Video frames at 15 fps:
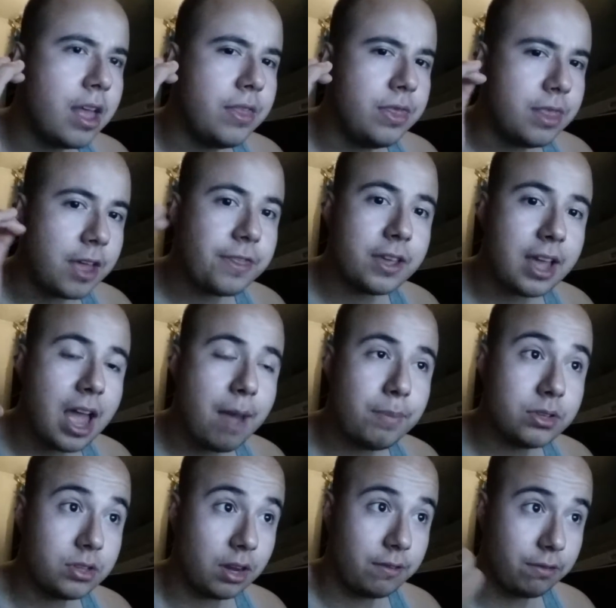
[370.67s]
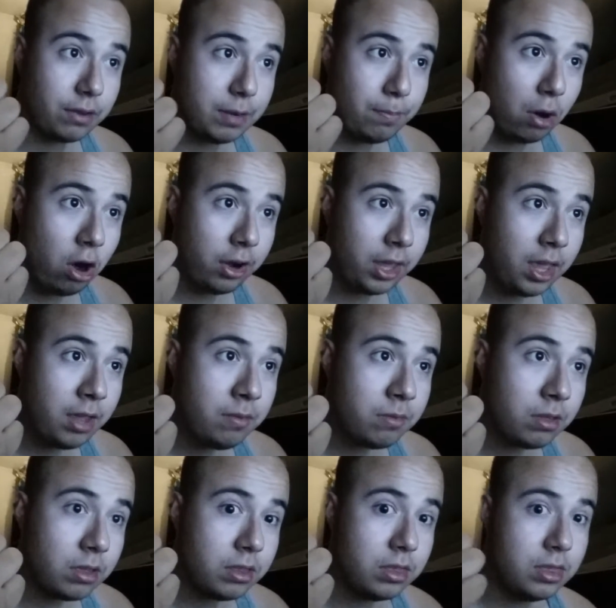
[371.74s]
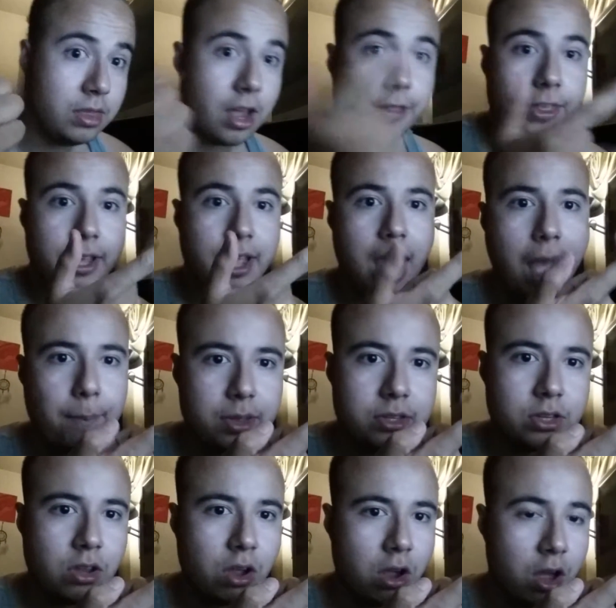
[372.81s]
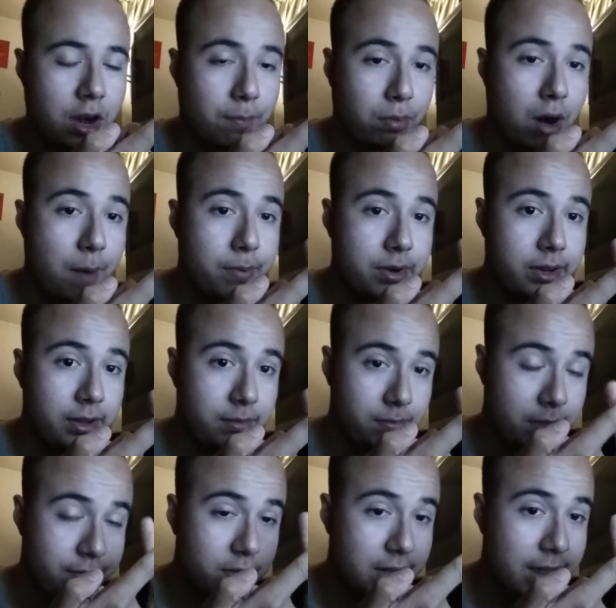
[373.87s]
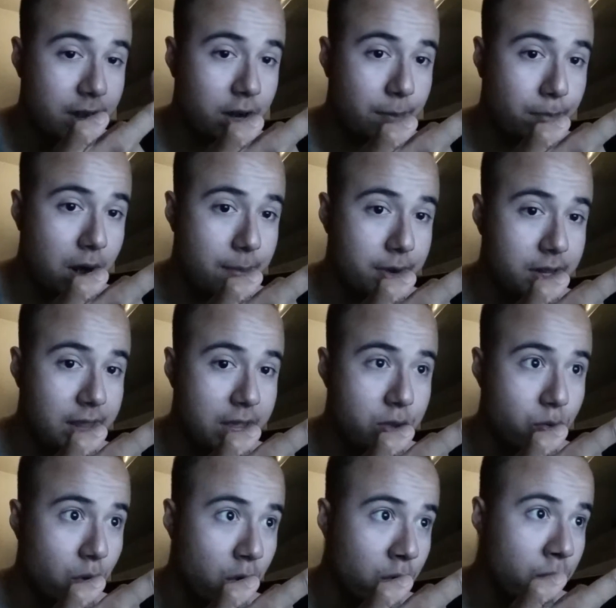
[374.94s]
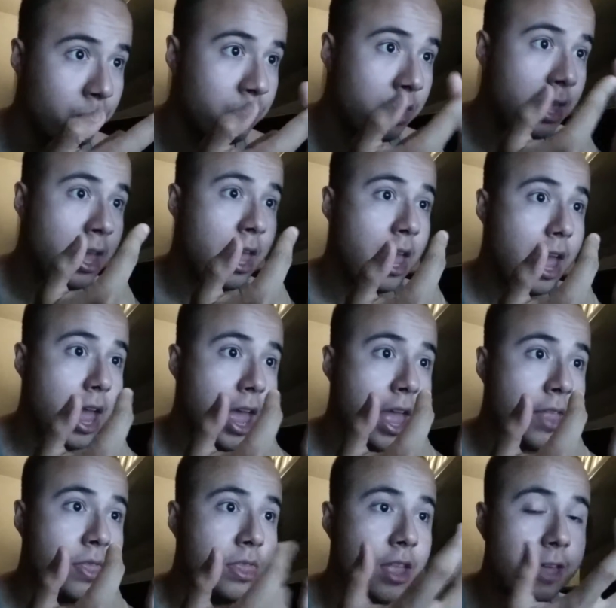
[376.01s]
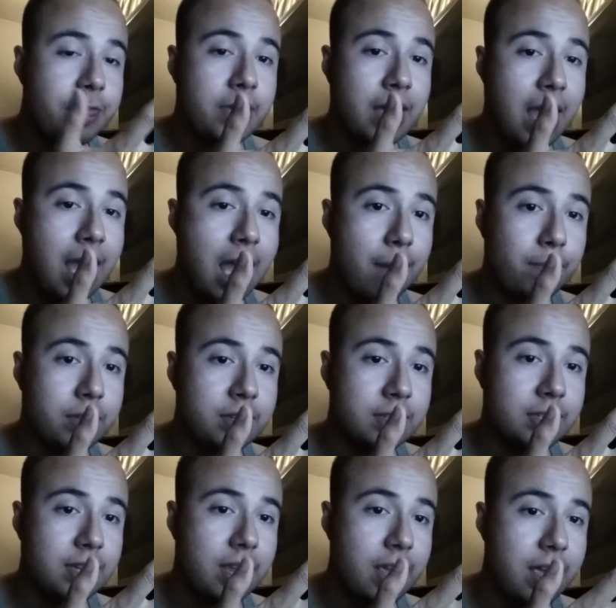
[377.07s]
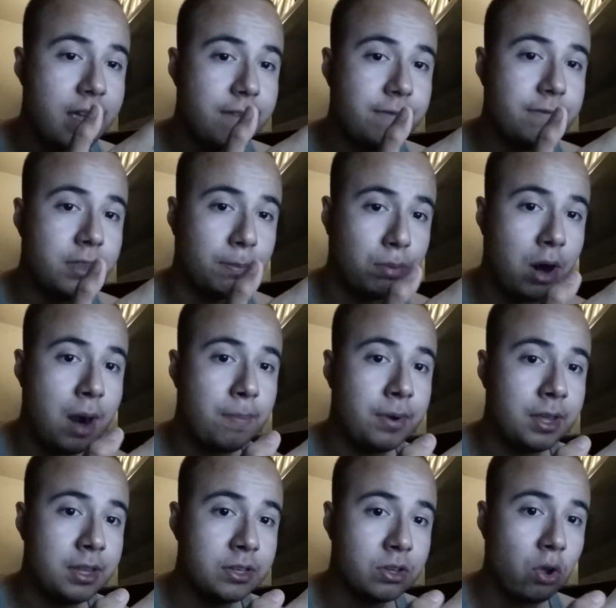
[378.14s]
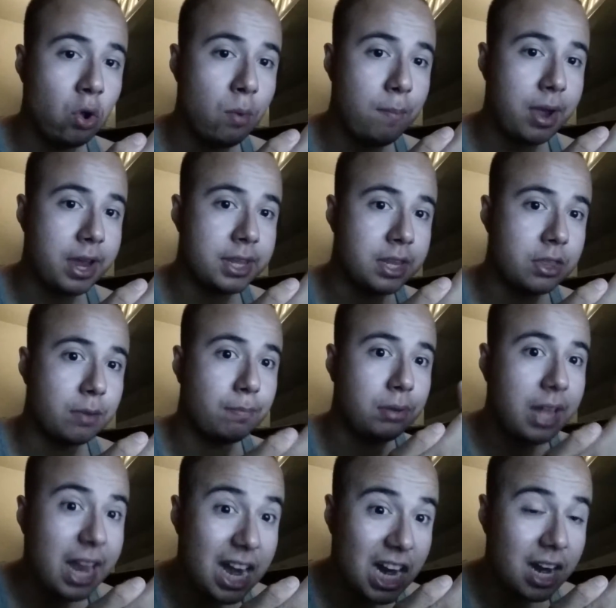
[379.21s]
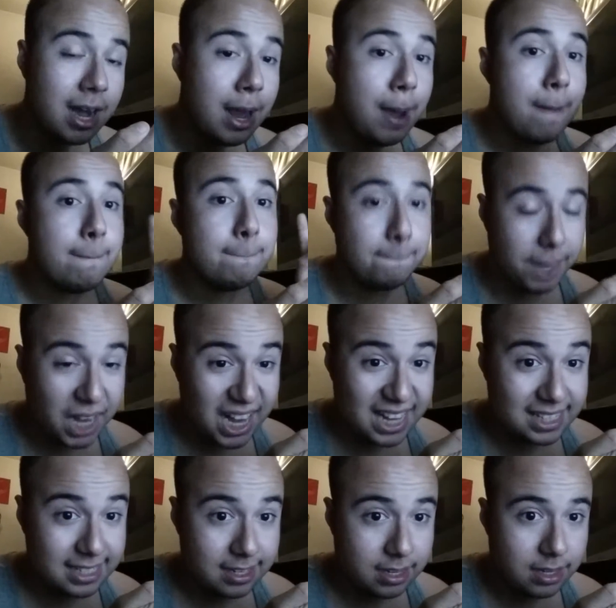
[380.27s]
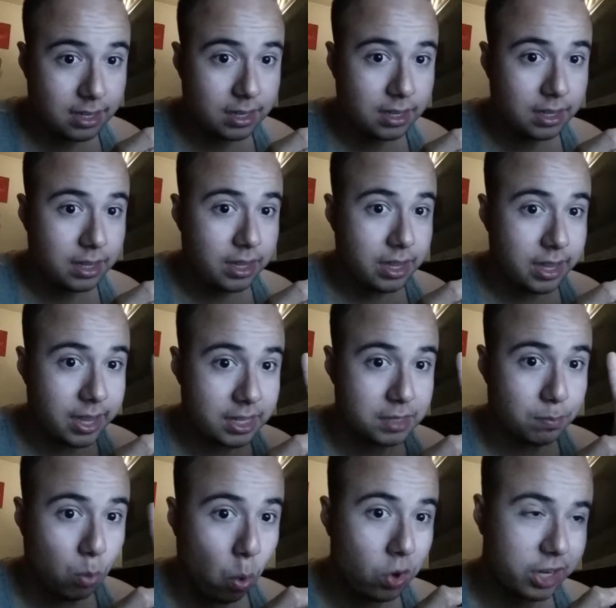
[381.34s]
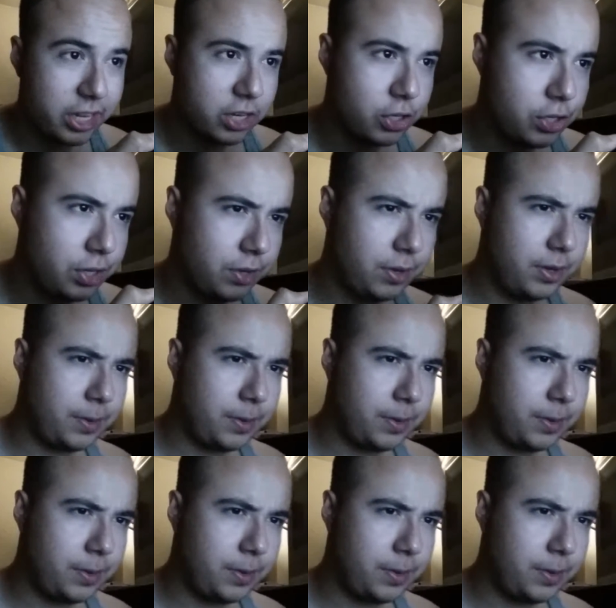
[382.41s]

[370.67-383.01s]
nothing happens on free parking, nothing happens on a property if you land on a property that you own, and nothing happens if the property is owned by another player, but it's mortgaged.